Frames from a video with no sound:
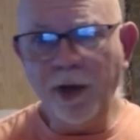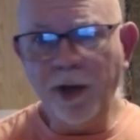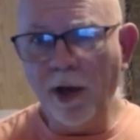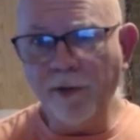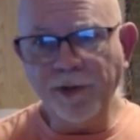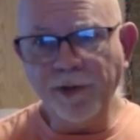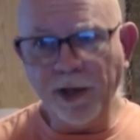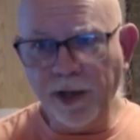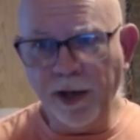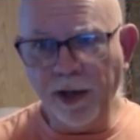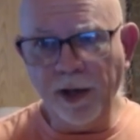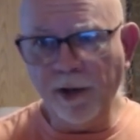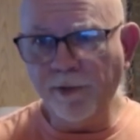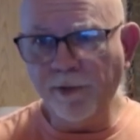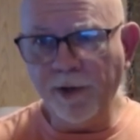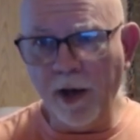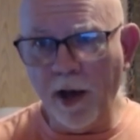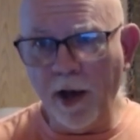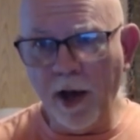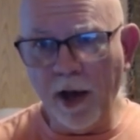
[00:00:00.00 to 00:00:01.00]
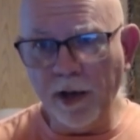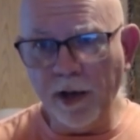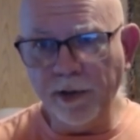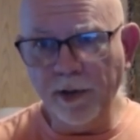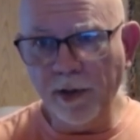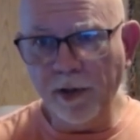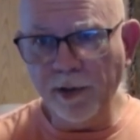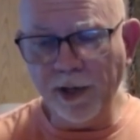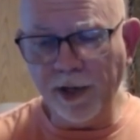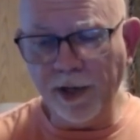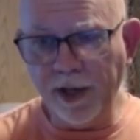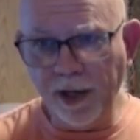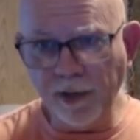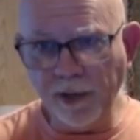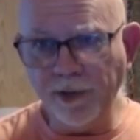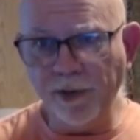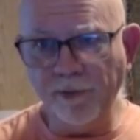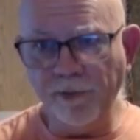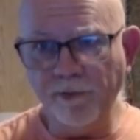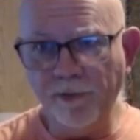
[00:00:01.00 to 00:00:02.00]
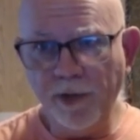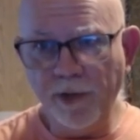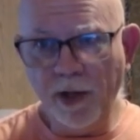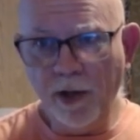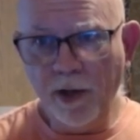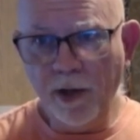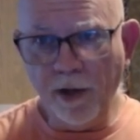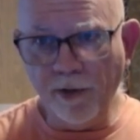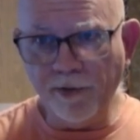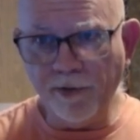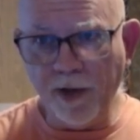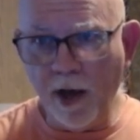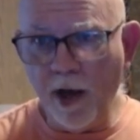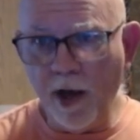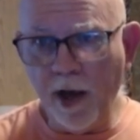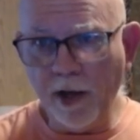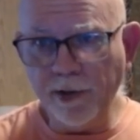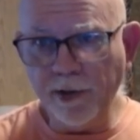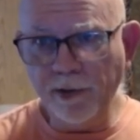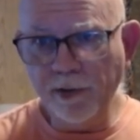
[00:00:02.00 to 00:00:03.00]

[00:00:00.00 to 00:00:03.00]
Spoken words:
of the King of God, the kingdom of God,